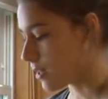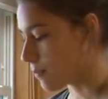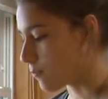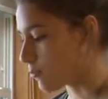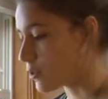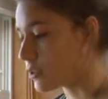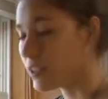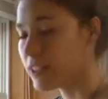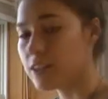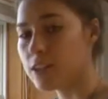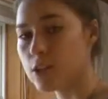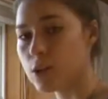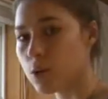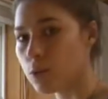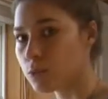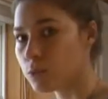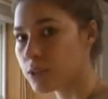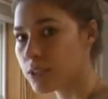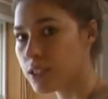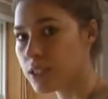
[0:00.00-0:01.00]
Really the
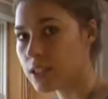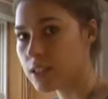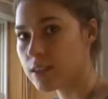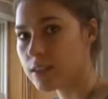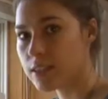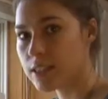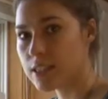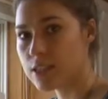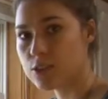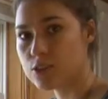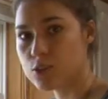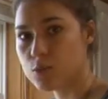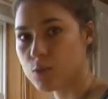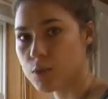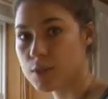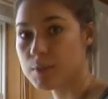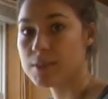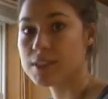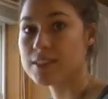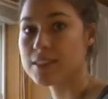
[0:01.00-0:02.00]
only things you
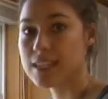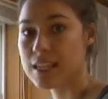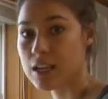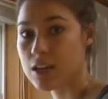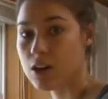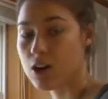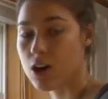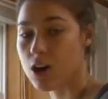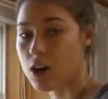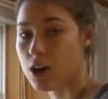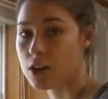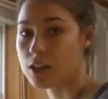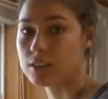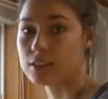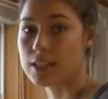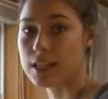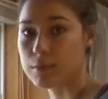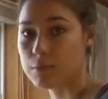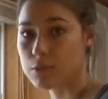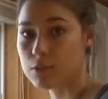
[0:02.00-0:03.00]
want to be seeing on a
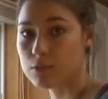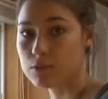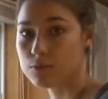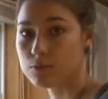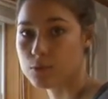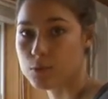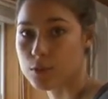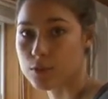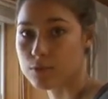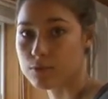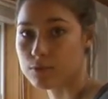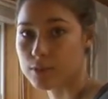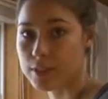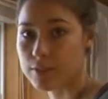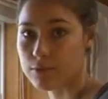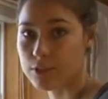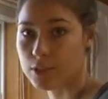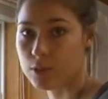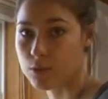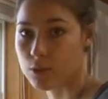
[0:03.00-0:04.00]
label for
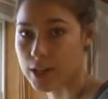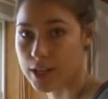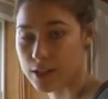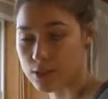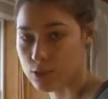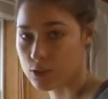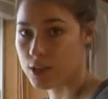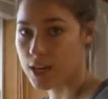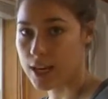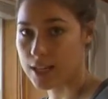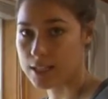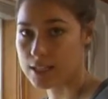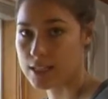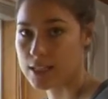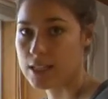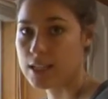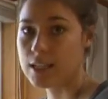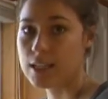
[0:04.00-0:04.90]
flavoring or extract